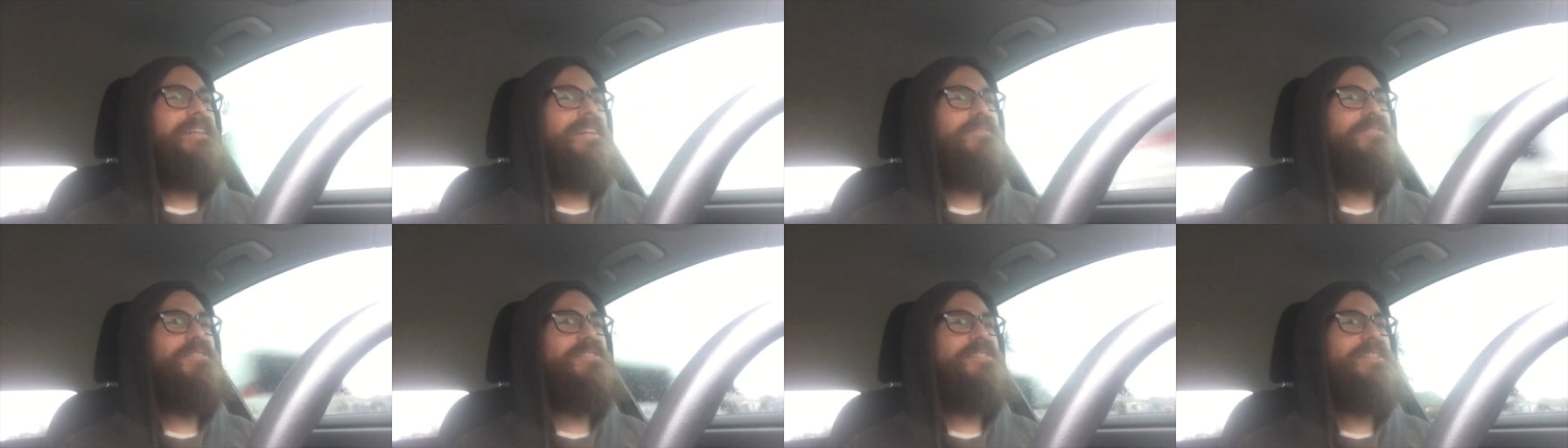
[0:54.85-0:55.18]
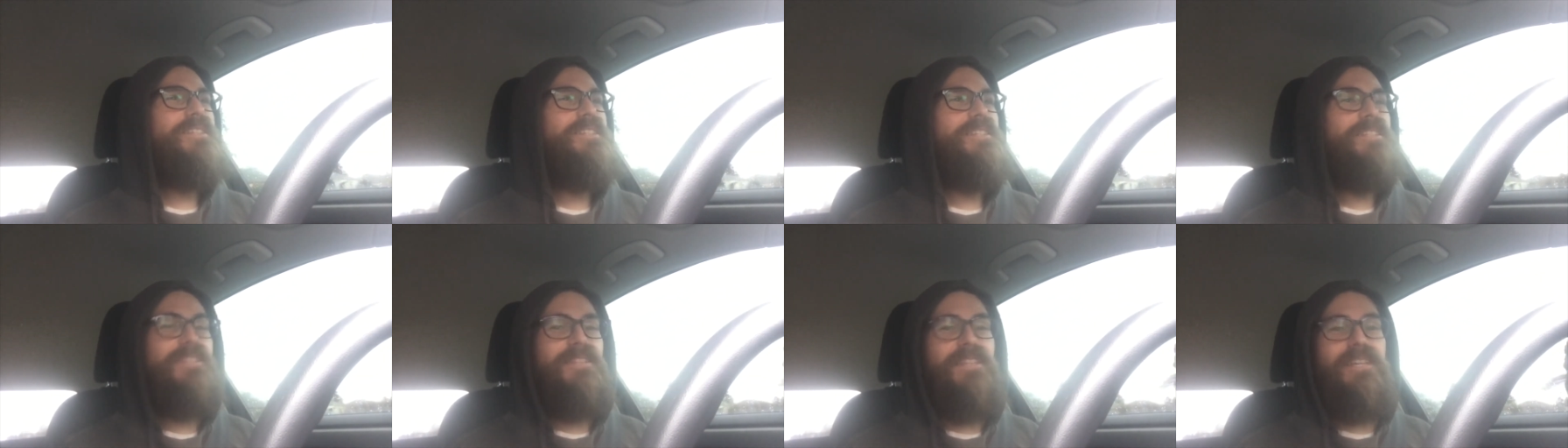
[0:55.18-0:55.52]
and ever
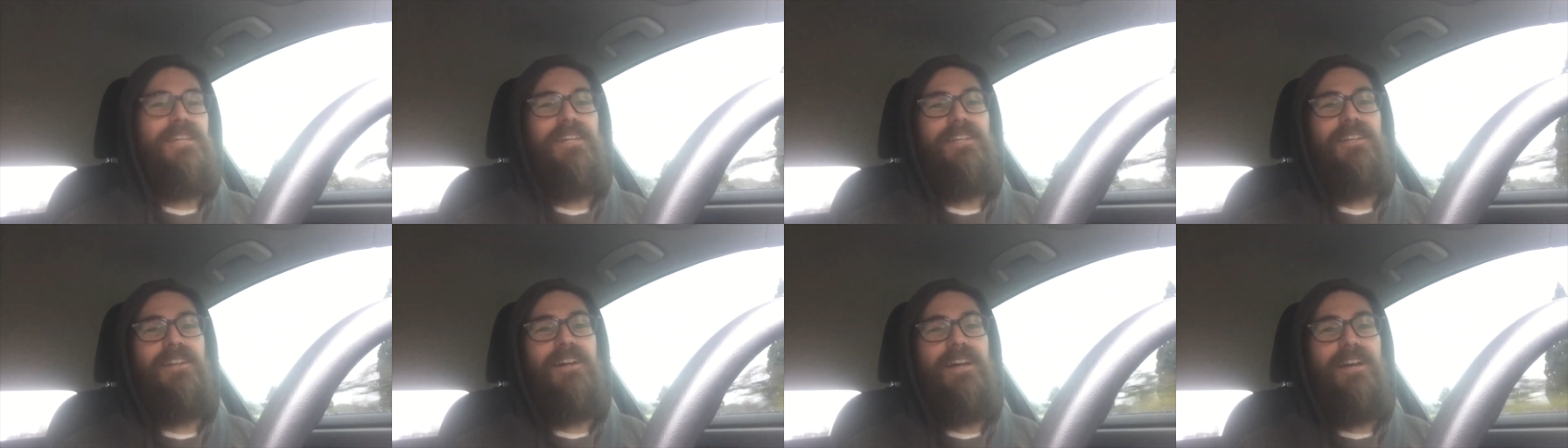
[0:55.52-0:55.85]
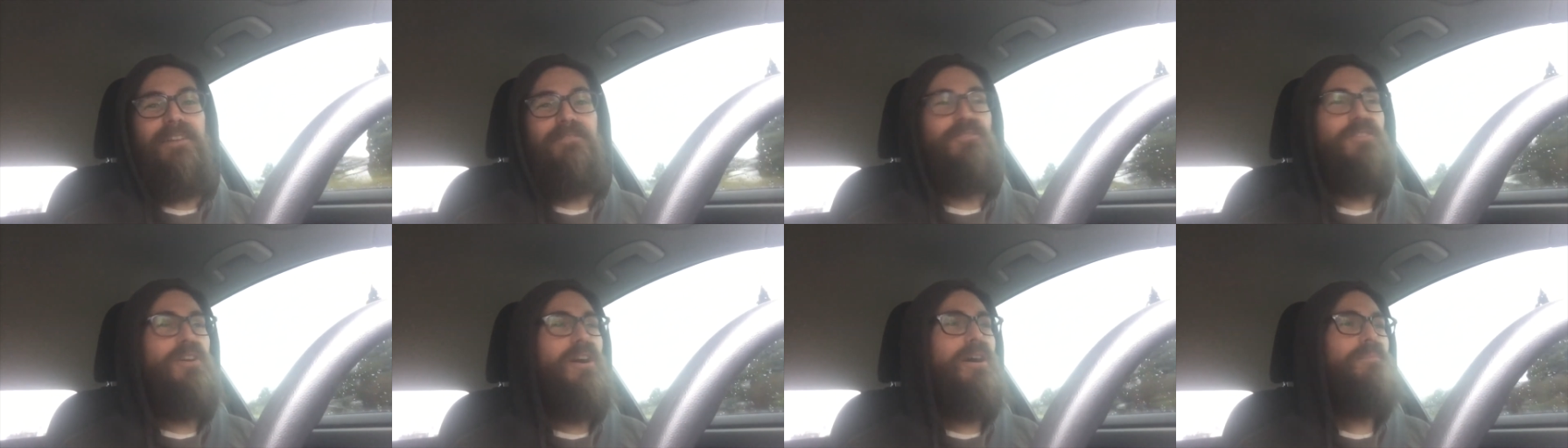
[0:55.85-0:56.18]
since then I
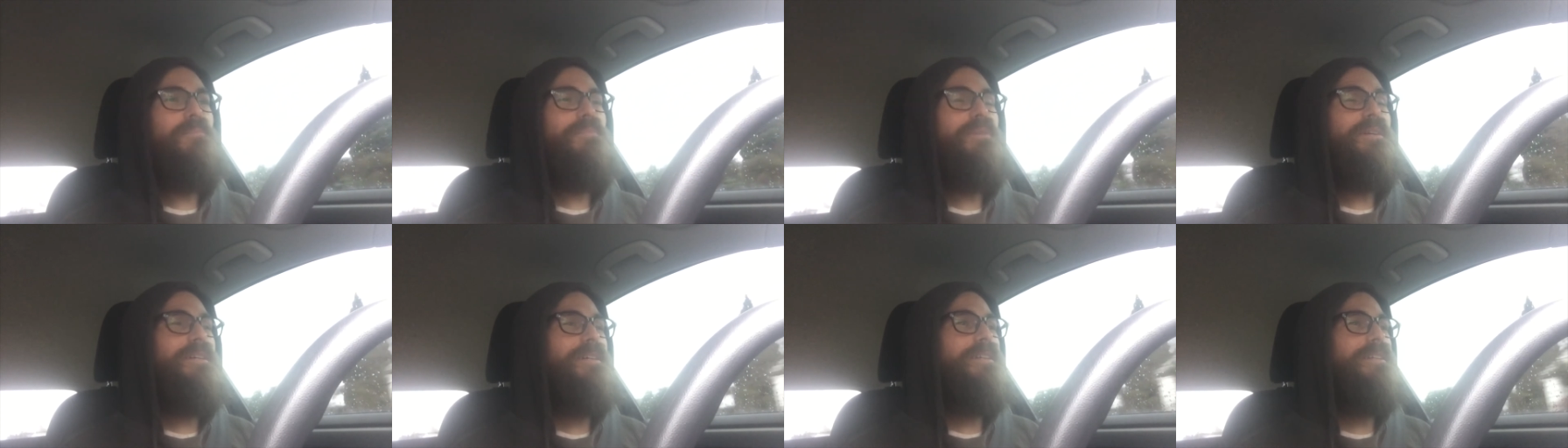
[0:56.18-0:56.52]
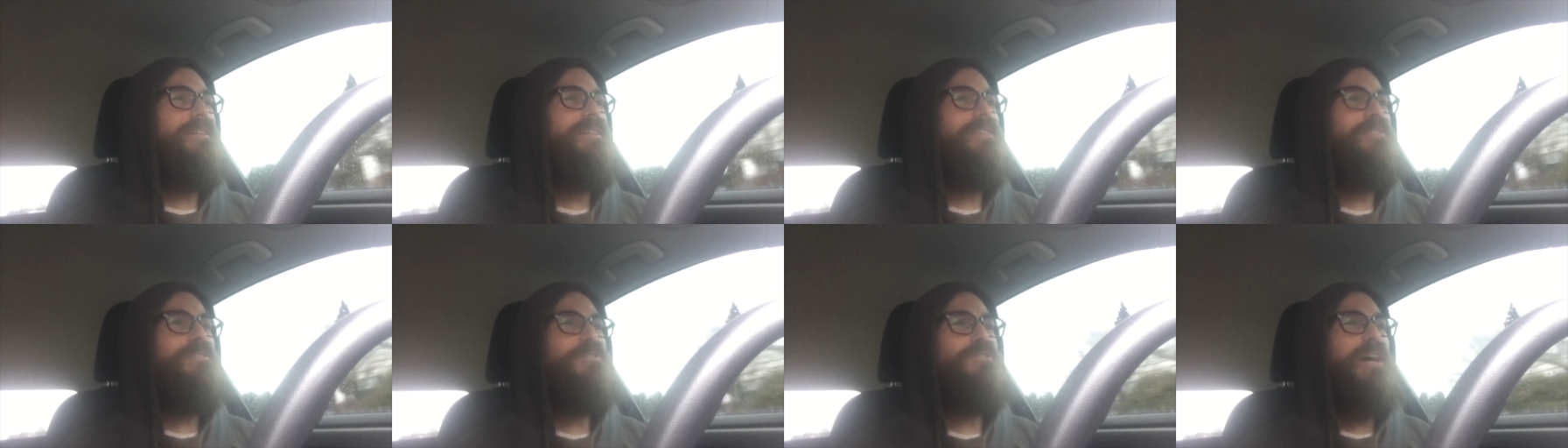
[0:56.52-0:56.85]
have not
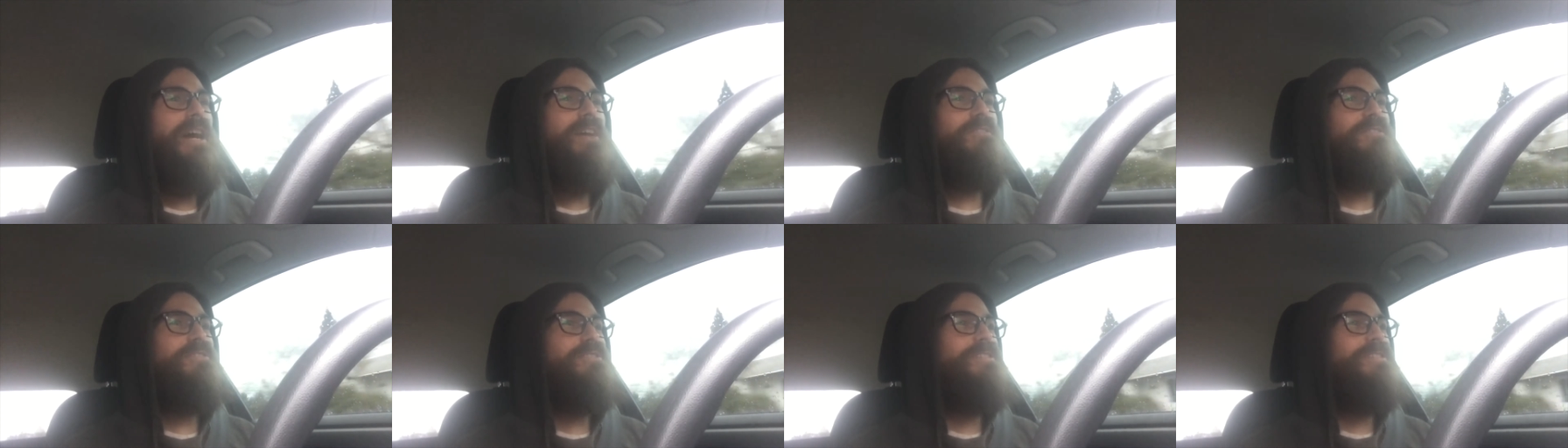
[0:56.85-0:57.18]
been in the driver's